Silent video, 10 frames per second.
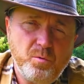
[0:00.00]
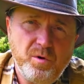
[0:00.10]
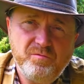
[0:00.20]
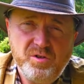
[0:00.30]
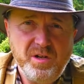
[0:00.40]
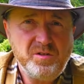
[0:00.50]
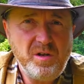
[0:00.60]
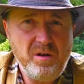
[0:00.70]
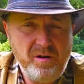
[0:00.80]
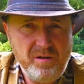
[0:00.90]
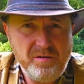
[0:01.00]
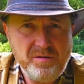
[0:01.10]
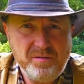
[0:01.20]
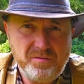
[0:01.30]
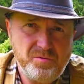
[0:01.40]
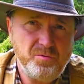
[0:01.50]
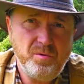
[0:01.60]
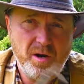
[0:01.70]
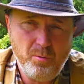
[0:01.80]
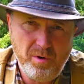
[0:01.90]
we've changed a lot
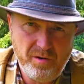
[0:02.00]
to how we